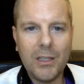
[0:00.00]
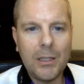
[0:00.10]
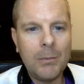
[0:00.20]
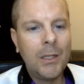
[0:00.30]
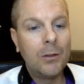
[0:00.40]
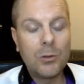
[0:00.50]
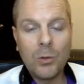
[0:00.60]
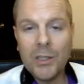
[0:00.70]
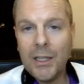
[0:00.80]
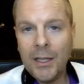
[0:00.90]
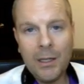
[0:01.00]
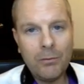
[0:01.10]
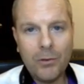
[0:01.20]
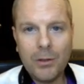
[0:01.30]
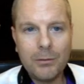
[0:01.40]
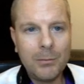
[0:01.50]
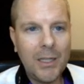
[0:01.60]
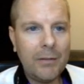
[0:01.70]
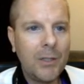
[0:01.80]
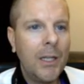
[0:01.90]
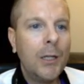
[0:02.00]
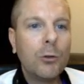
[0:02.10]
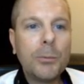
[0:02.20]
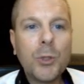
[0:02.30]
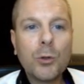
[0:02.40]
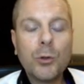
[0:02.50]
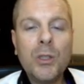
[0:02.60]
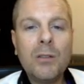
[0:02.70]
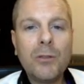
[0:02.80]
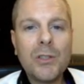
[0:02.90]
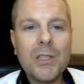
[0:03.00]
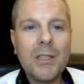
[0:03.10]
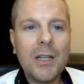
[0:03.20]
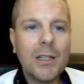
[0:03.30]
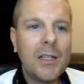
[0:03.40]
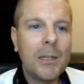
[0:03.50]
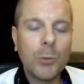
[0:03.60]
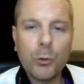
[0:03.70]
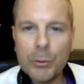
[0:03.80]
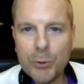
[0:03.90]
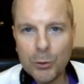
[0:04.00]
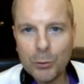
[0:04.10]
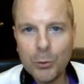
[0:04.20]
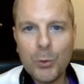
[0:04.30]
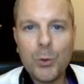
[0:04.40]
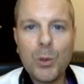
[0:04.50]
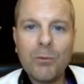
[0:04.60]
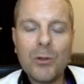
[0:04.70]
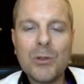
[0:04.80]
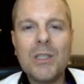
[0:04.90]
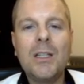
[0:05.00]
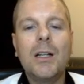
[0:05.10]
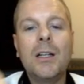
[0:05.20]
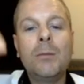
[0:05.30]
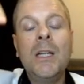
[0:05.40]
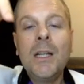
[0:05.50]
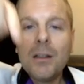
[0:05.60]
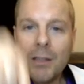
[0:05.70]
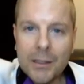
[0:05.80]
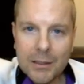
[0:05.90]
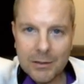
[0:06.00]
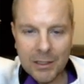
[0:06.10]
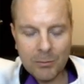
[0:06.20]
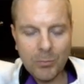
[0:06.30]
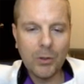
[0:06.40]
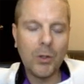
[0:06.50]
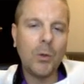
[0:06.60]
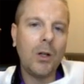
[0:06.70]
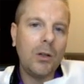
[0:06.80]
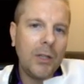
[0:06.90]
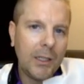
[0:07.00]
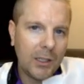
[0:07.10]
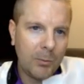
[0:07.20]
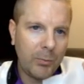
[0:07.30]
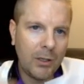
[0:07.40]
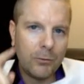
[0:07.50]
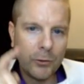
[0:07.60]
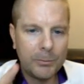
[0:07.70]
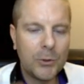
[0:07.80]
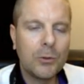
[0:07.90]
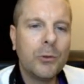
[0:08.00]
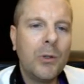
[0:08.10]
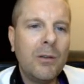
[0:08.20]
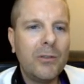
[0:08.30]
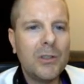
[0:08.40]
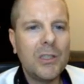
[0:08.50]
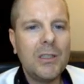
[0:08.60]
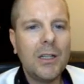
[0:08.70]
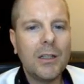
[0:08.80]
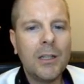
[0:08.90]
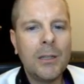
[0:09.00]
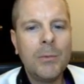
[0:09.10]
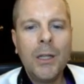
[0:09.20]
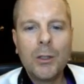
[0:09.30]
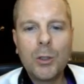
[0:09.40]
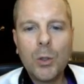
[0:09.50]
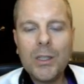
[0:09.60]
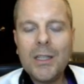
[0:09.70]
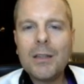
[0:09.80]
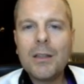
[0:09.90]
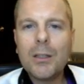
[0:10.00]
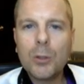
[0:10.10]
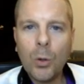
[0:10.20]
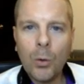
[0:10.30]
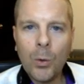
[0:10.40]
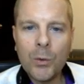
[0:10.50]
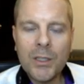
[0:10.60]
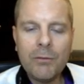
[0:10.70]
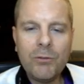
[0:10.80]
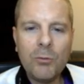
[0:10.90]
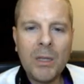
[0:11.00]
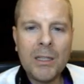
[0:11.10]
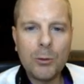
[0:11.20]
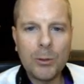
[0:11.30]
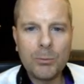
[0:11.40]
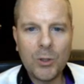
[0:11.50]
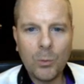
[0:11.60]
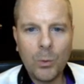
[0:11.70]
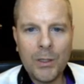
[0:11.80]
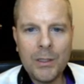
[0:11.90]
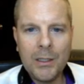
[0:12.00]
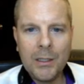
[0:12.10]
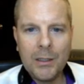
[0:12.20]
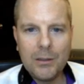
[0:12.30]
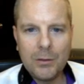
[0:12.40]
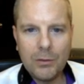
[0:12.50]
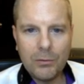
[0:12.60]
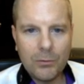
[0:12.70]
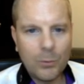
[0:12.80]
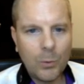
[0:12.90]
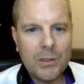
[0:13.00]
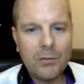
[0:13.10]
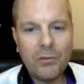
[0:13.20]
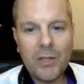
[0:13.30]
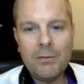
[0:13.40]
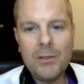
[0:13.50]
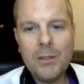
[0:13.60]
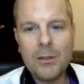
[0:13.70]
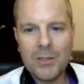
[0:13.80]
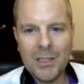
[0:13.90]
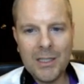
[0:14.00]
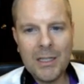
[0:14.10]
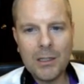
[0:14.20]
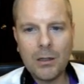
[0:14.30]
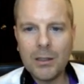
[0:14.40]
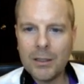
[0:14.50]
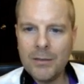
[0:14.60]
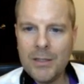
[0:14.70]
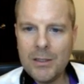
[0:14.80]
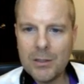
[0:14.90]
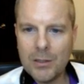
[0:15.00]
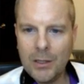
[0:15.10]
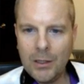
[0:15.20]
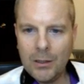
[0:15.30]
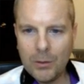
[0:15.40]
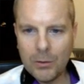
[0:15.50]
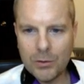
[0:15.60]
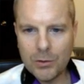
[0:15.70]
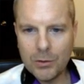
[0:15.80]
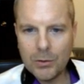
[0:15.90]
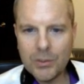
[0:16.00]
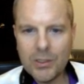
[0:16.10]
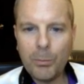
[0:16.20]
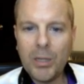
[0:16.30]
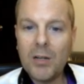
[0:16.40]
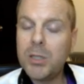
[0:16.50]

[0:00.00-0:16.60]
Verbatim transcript: up. There's only a handful of them left. Crypto Crew University dot com. Crypto Crew University dot com. Link is down below. I'll link it above. Crypto Crew University dot com. Go get the gold if you've been in crypto one to one to five years. And again, click on these little circles. It'll pop